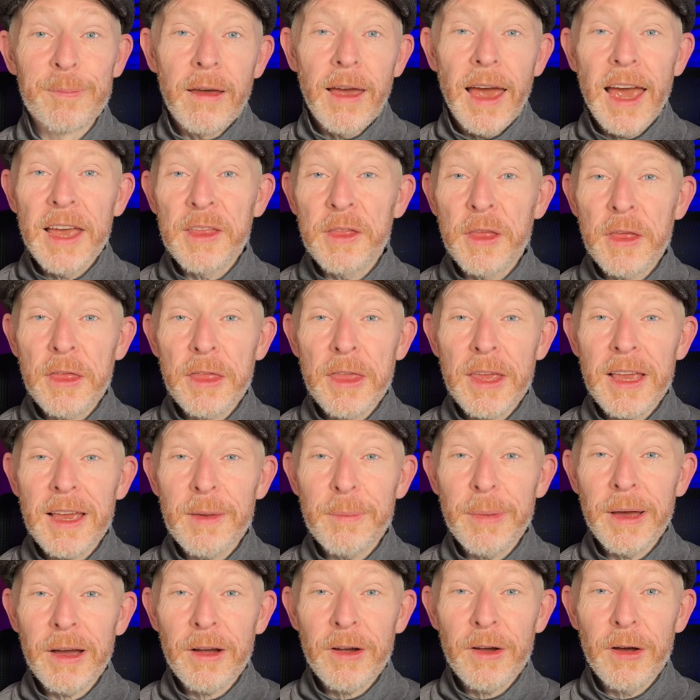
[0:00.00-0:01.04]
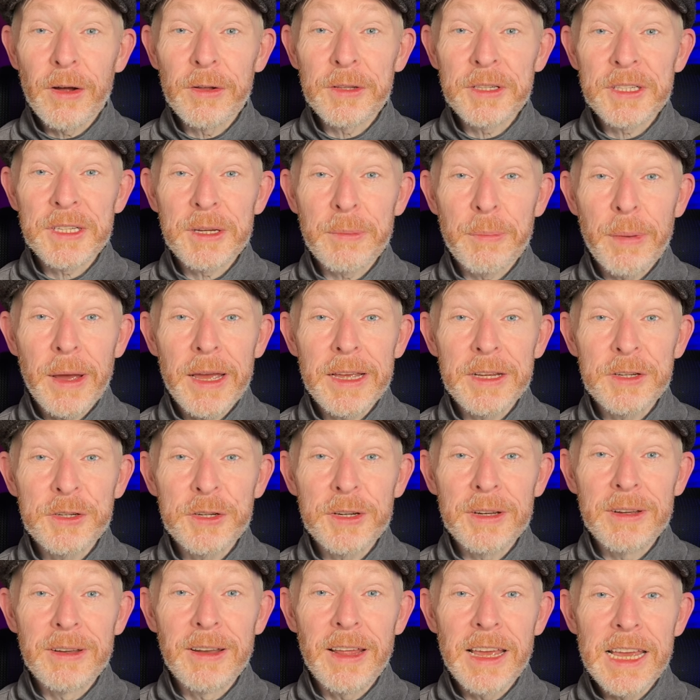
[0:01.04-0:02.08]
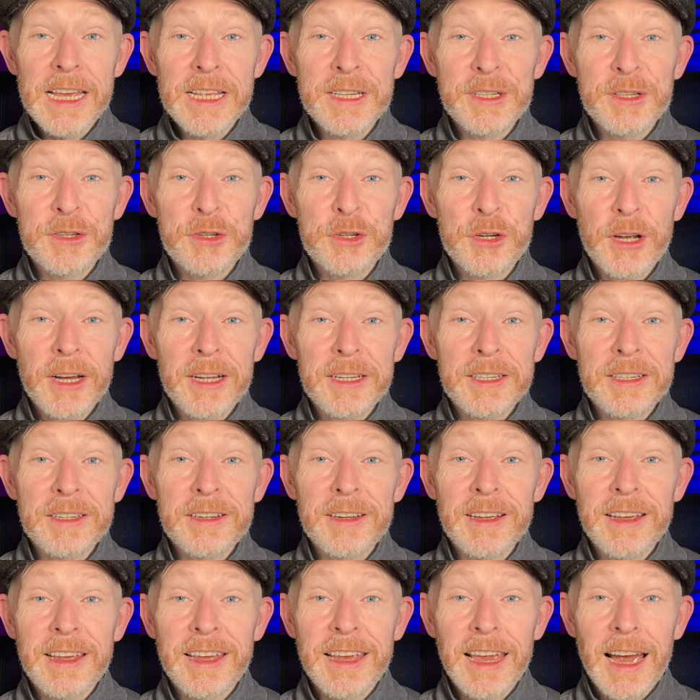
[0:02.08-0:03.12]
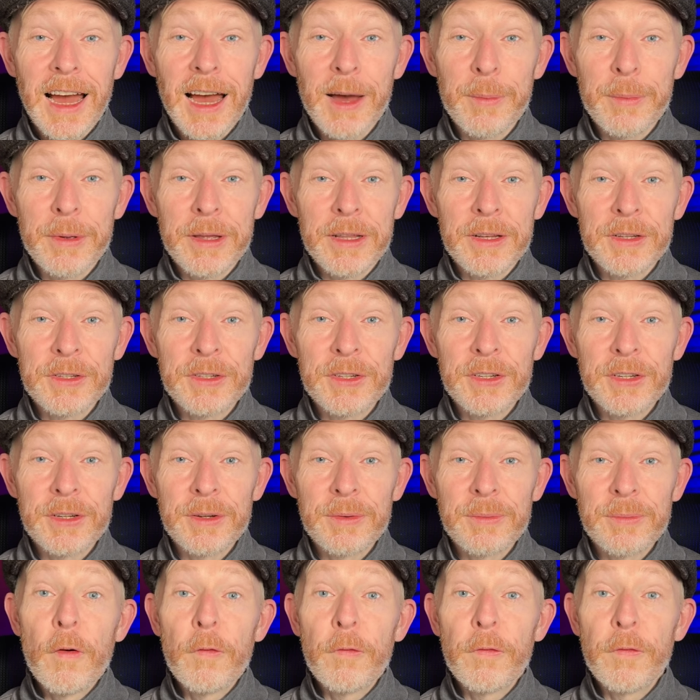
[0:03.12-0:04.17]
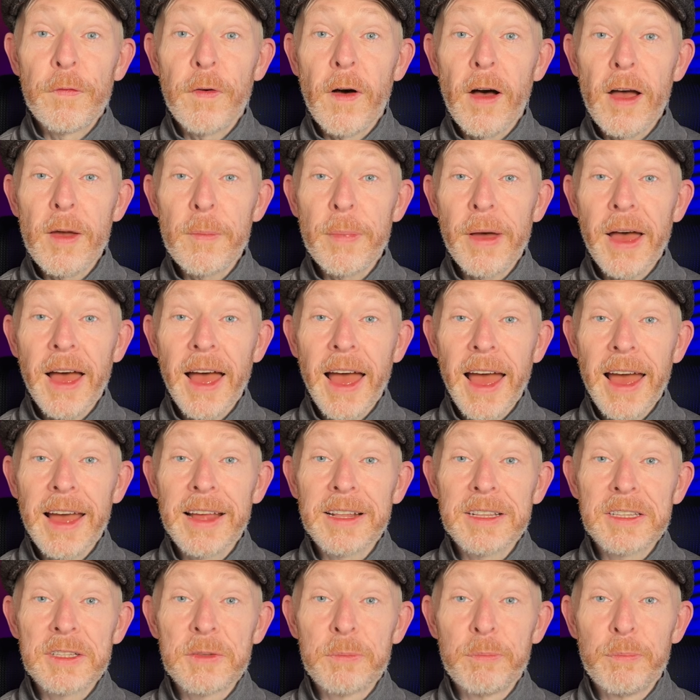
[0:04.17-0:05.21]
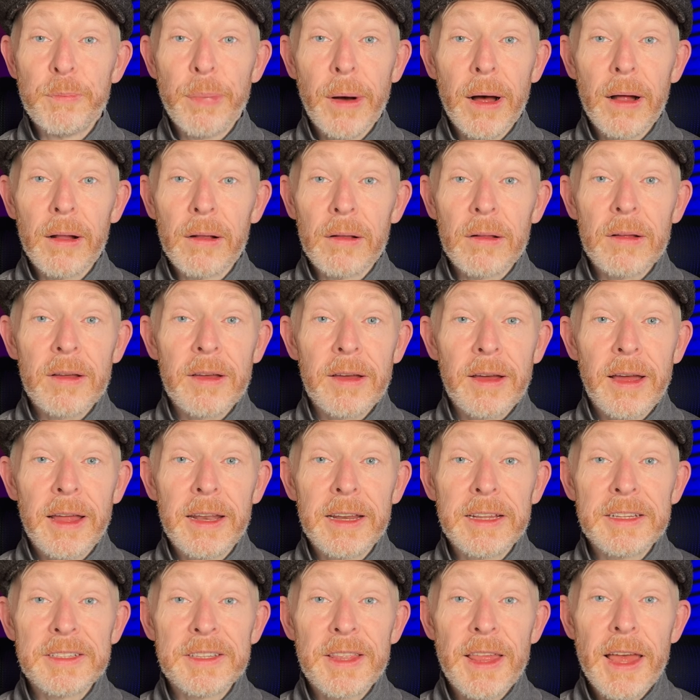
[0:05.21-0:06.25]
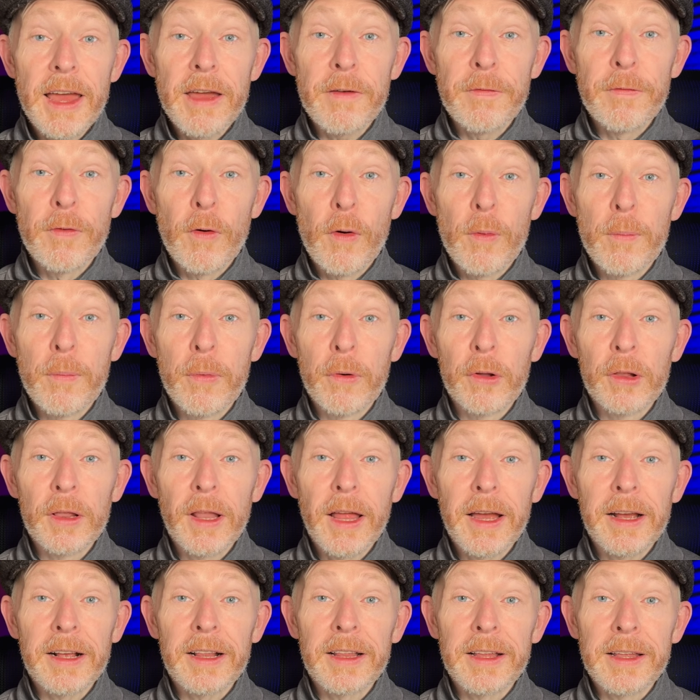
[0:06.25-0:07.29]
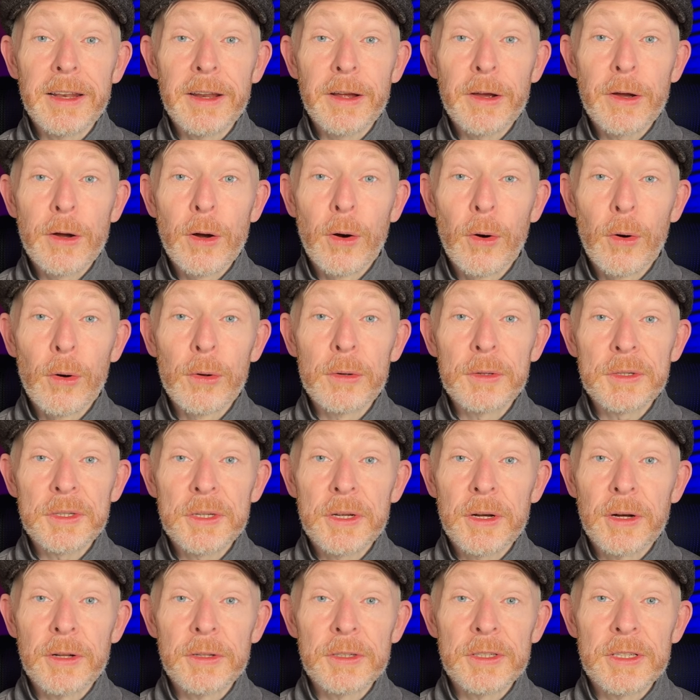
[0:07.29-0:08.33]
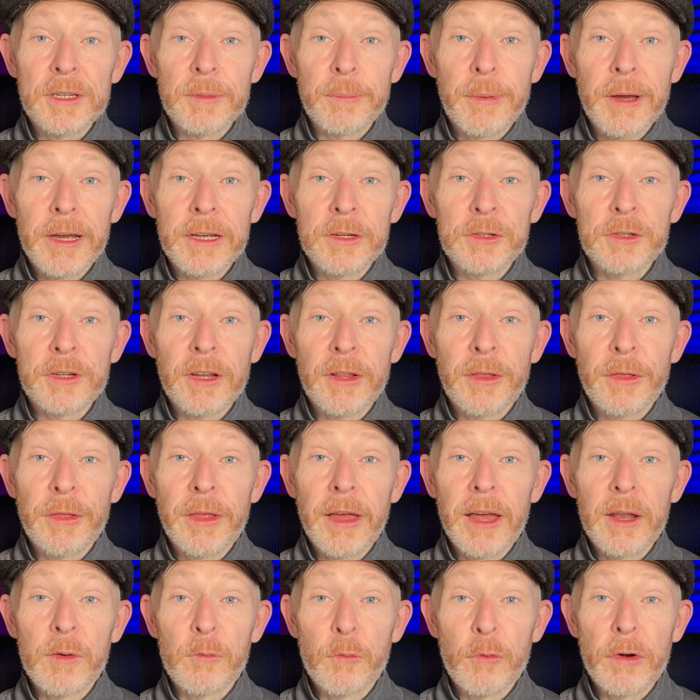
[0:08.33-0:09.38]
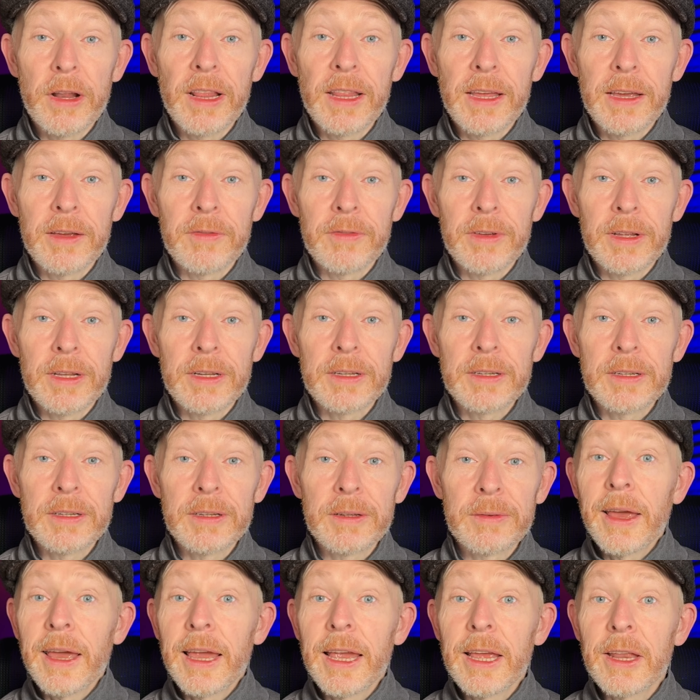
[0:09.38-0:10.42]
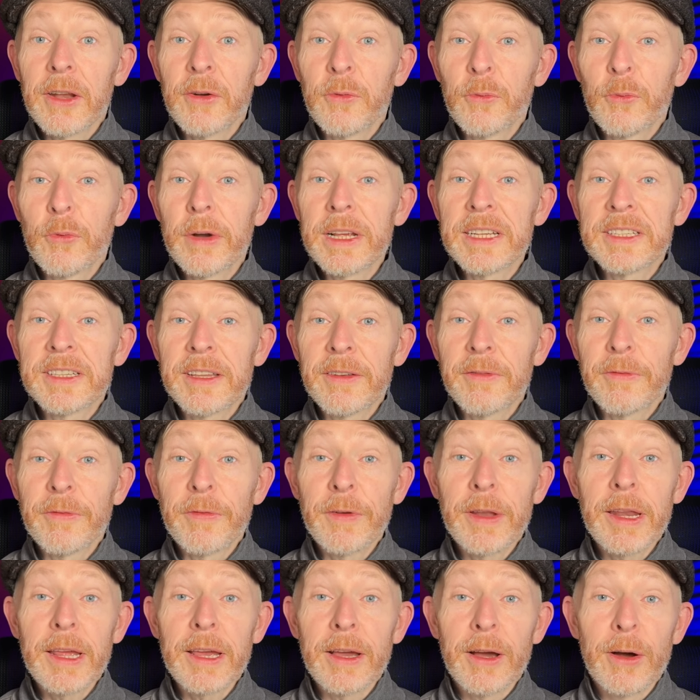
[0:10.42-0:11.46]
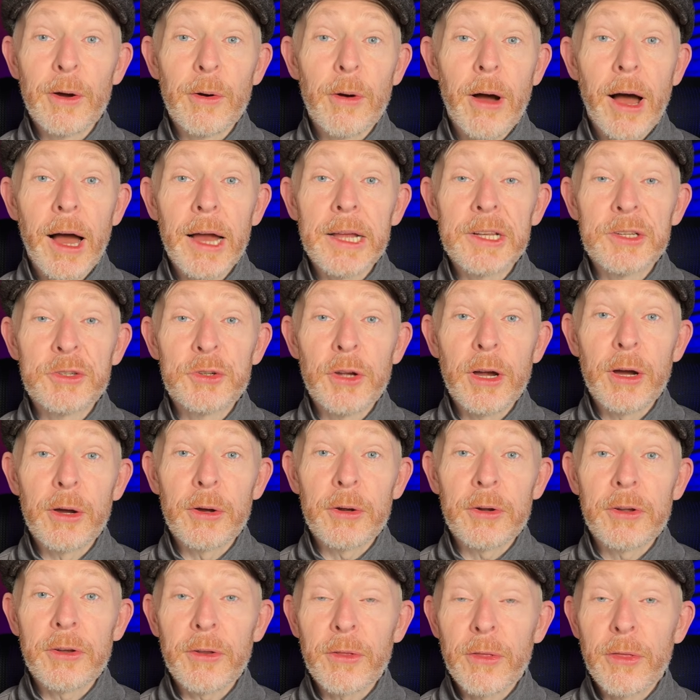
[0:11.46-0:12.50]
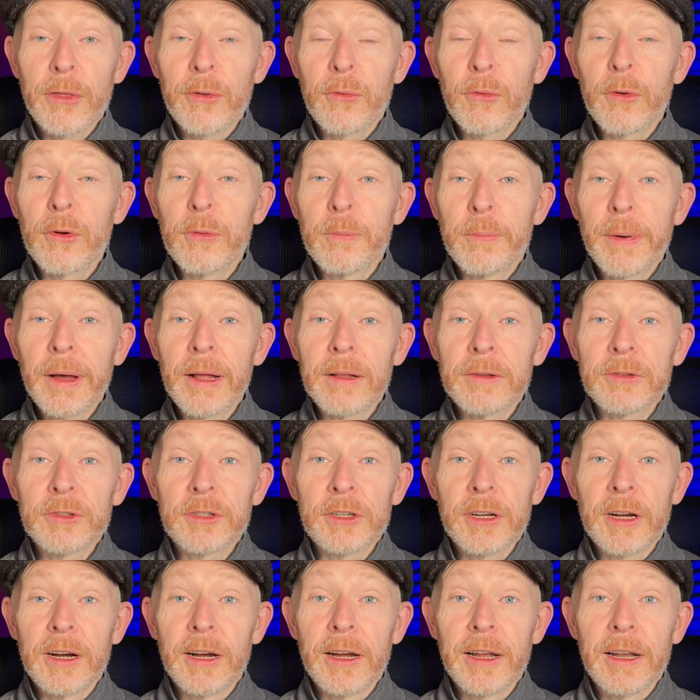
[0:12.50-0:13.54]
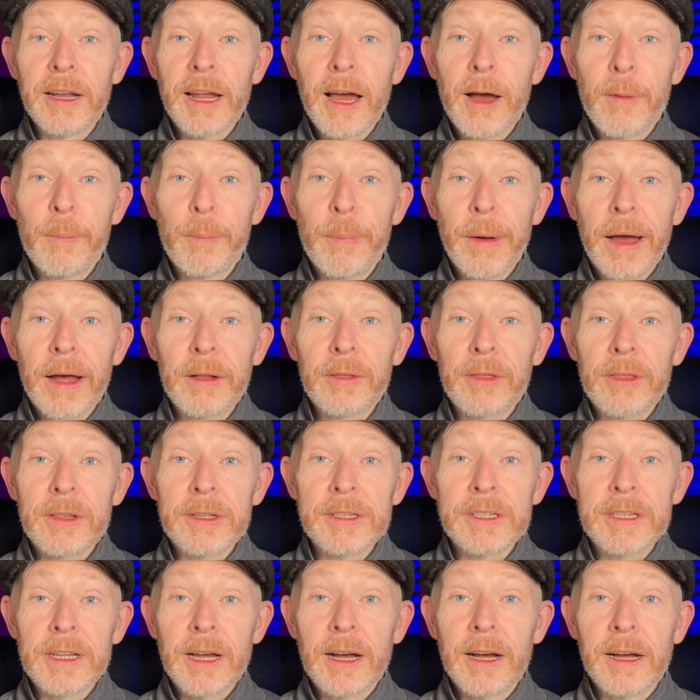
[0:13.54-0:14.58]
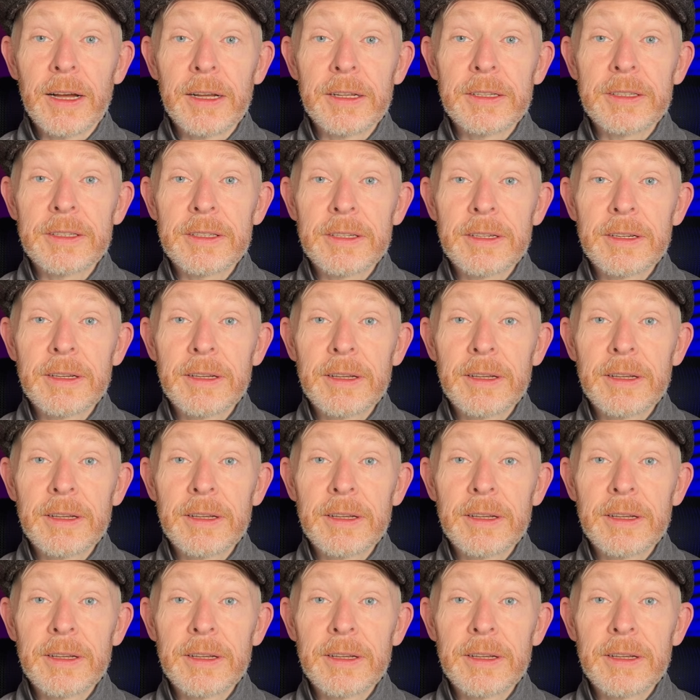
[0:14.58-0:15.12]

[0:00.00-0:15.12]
And the thing about constipation is just garbage. Fiber adds bulk and is therefore more likely to cause constipation than relieve it. In a recent video, I joked through Belshine about the size.